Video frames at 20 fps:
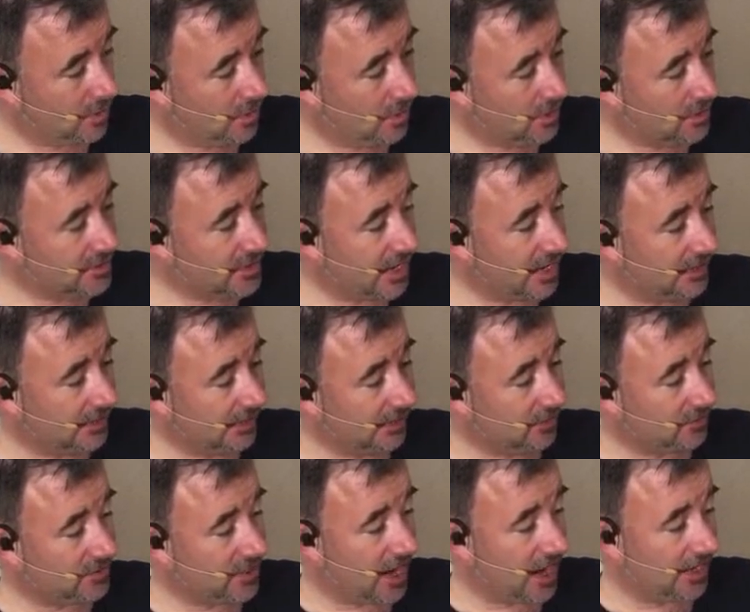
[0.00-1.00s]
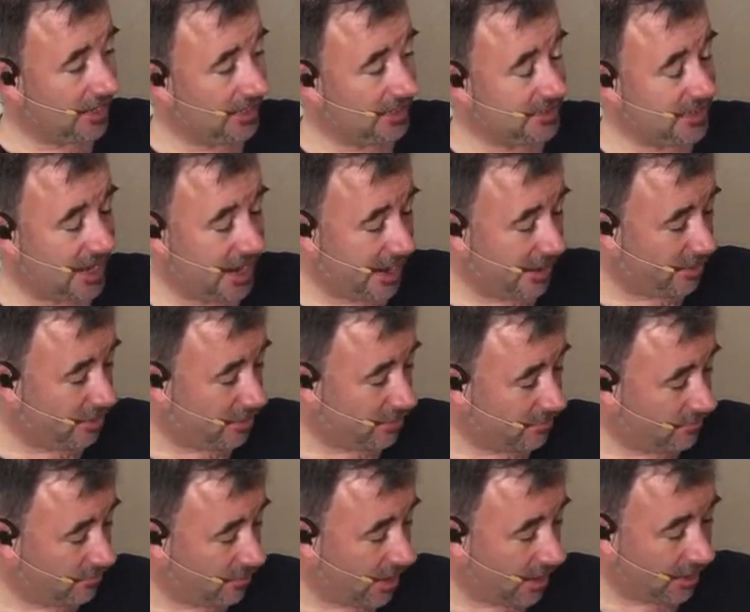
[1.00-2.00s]
it's got a little tiny tear
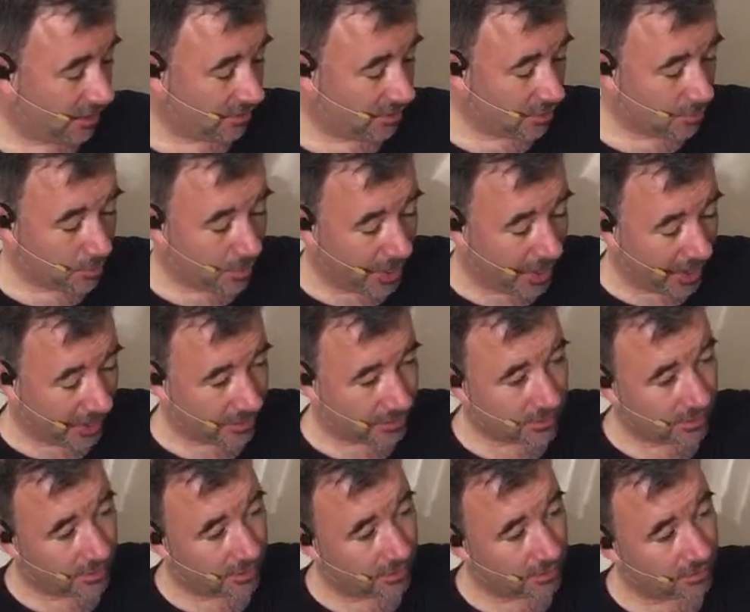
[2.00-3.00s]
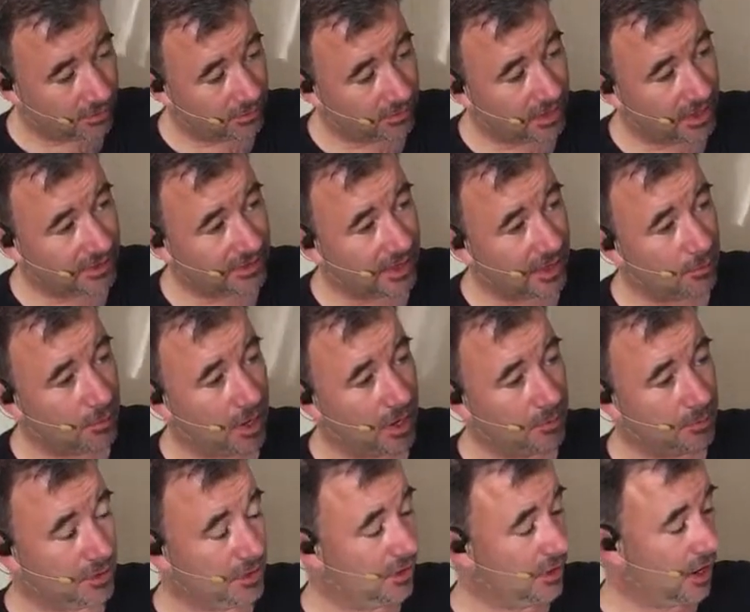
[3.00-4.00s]
right on the back there. That
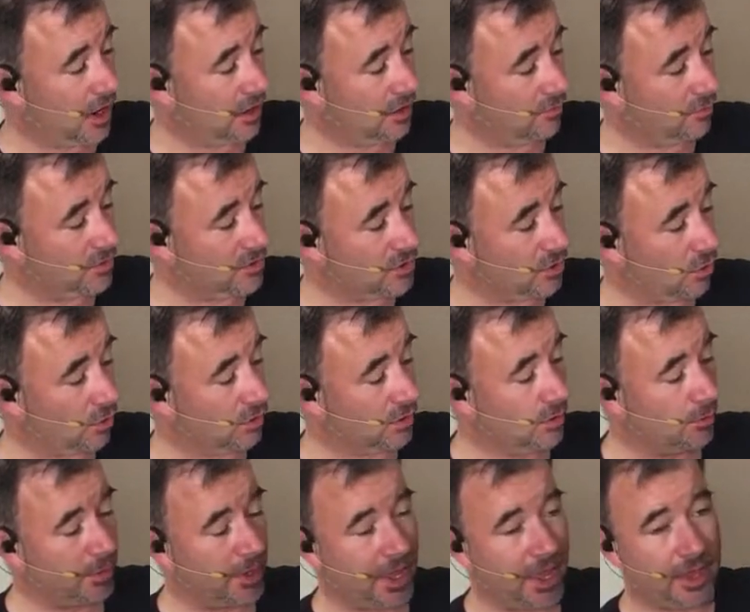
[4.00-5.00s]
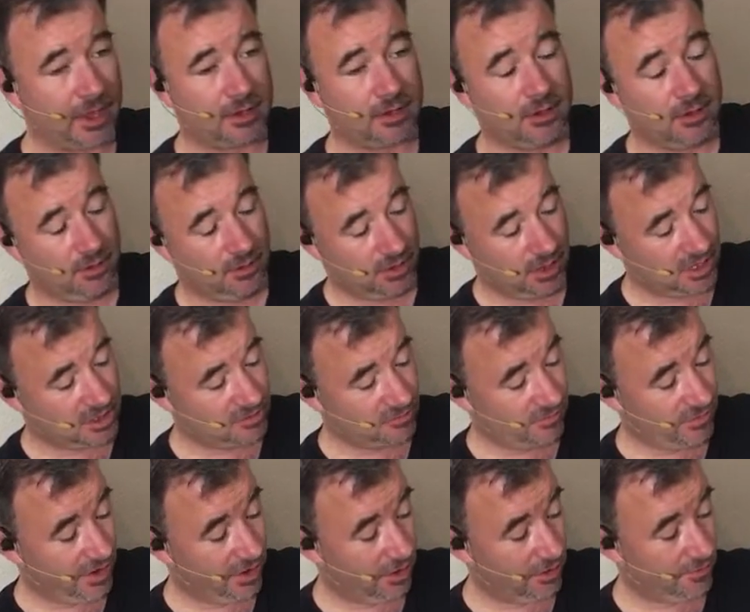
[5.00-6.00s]
might be kind of what's holding it back. It's
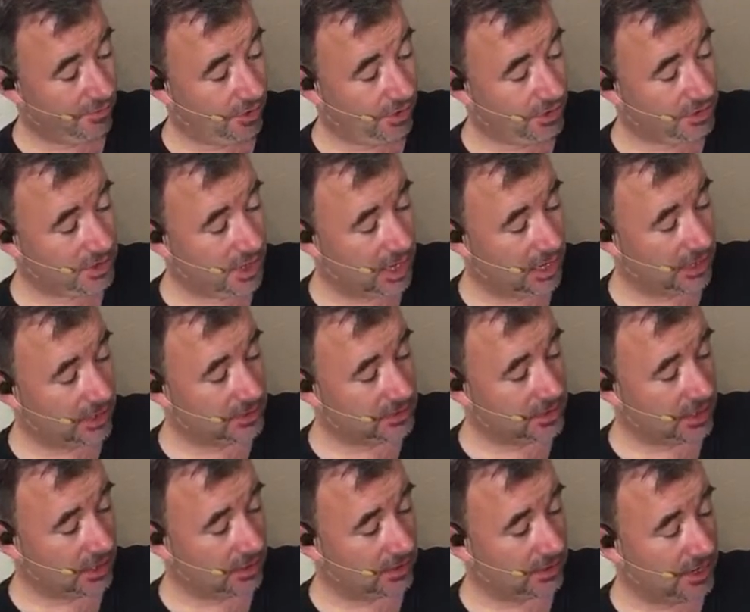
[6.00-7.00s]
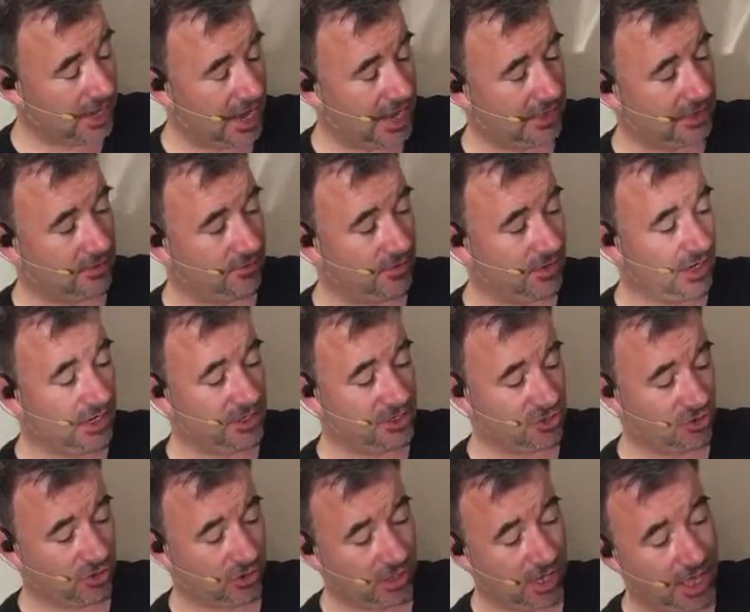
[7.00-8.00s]
very, very tiny. It's like 1/8 of an inch
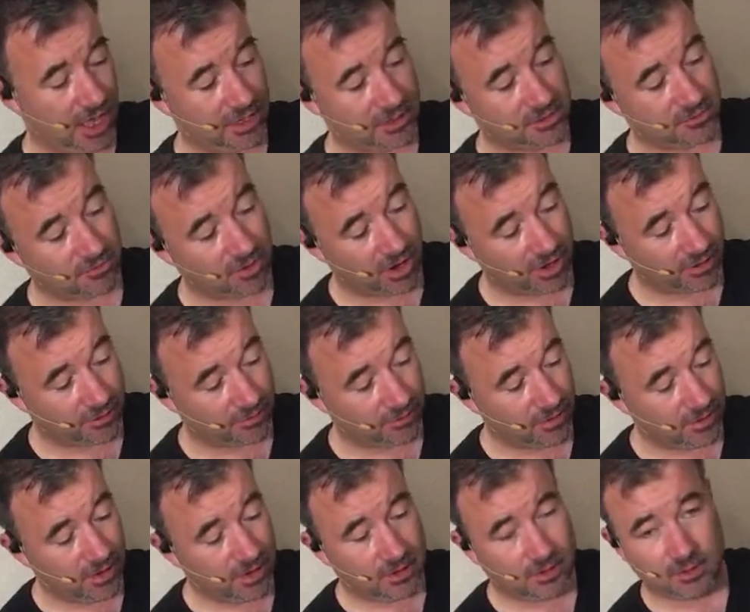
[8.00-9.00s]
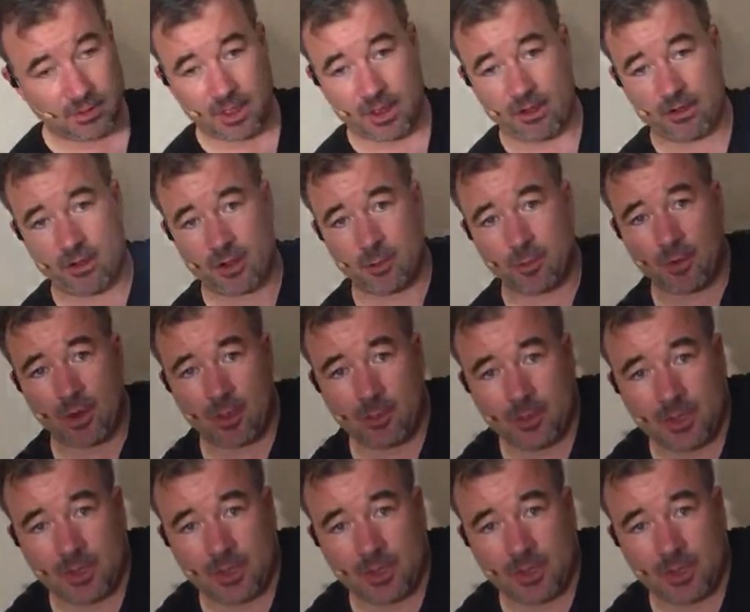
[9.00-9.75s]
or less right there. You're probably